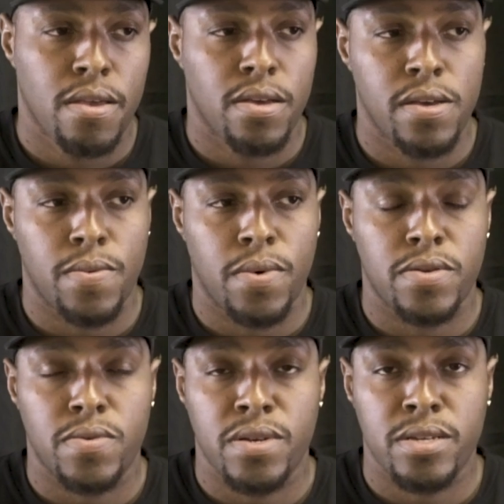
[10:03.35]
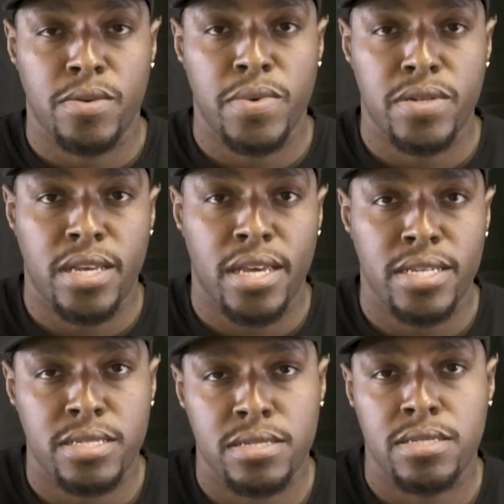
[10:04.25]
One-on-one
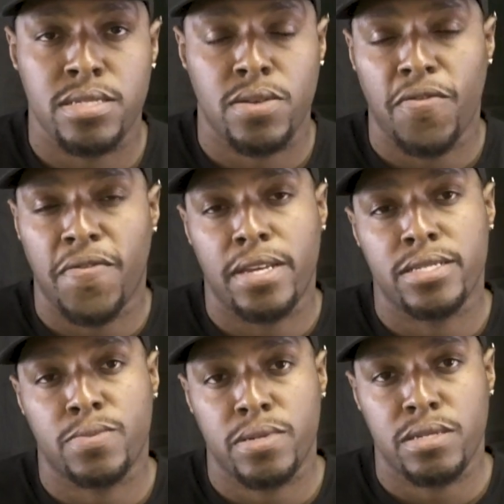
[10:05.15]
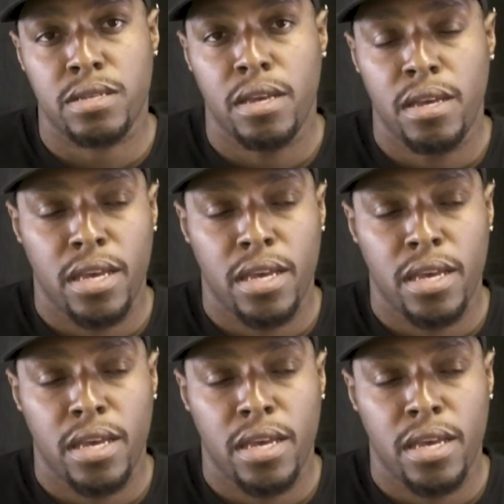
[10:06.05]
communication is on Facebook,